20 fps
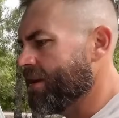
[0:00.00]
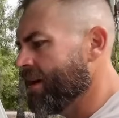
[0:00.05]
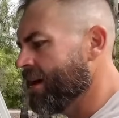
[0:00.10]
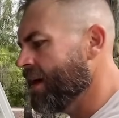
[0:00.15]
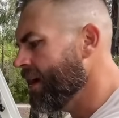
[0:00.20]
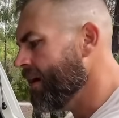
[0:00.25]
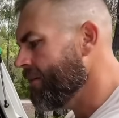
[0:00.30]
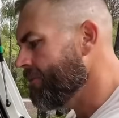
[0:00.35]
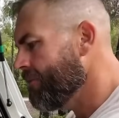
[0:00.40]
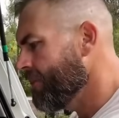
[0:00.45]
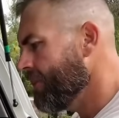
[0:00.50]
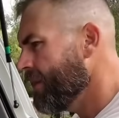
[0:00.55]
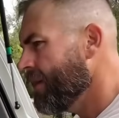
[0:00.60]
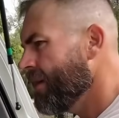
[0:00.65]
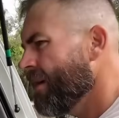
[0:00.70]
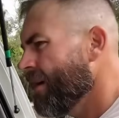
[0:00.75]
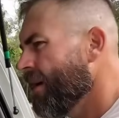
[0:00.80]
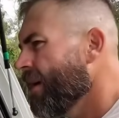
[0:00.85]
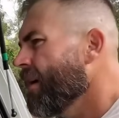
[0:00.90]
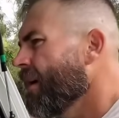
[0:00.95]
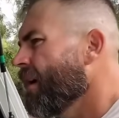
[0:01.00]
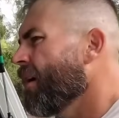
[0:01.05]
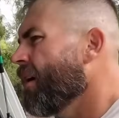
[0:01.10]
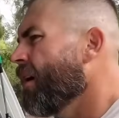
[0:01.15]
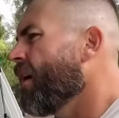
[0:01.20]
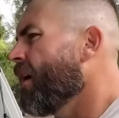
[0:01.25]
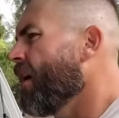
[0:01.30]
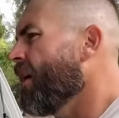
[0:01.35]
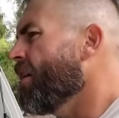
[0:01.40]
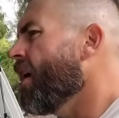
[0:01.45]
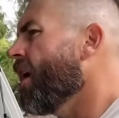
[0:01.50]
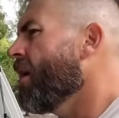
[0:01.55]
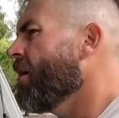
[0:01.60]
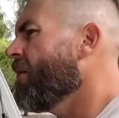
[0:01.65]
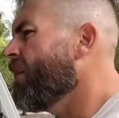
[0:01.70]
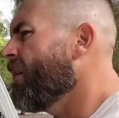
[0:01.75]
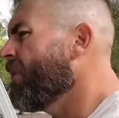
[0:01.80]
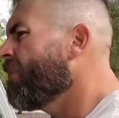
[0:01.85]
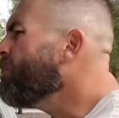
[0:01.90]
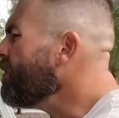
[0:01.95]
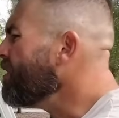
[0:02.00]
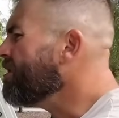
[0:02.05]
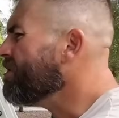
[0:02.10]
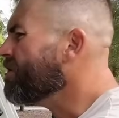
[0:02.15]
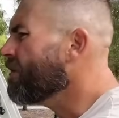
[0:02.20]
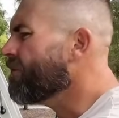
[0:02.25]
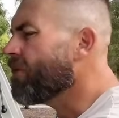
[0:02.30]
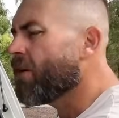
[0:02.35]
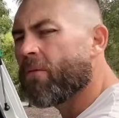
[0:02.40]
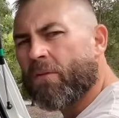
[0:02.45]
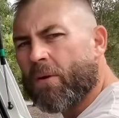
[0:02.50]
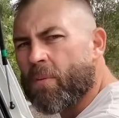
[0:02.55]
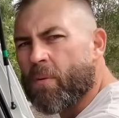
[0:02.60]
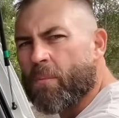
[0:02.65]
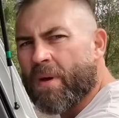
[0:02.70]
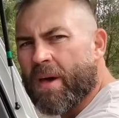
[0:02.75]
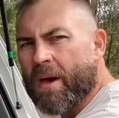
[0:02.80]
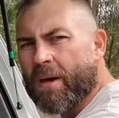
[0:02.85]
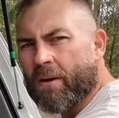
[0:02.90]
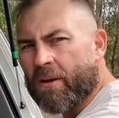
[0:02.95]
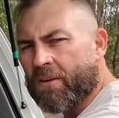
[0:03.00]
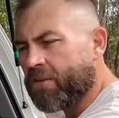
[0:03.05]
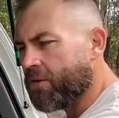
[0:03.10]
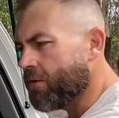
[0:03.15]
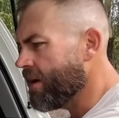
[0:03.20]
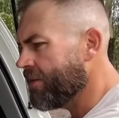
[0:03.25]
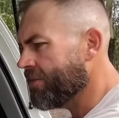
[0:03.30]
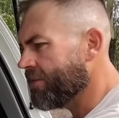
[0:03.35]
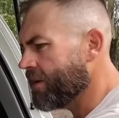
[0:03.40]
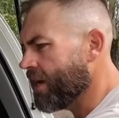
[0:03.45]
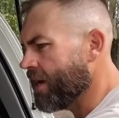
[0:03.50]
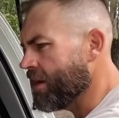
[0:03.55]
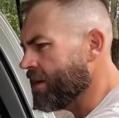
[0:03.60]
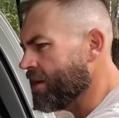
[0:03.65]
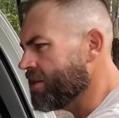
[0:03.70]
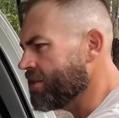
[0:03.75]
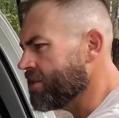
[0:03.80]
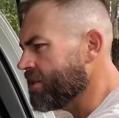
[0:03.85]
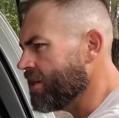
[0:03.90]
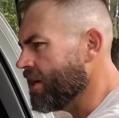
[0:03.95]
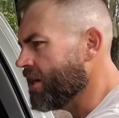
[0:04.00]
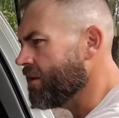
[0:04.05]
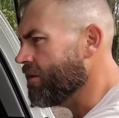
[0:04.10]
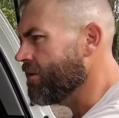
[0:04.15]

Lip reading: I know, I'm pretty sure if I rip them out, I do have to get an engineer to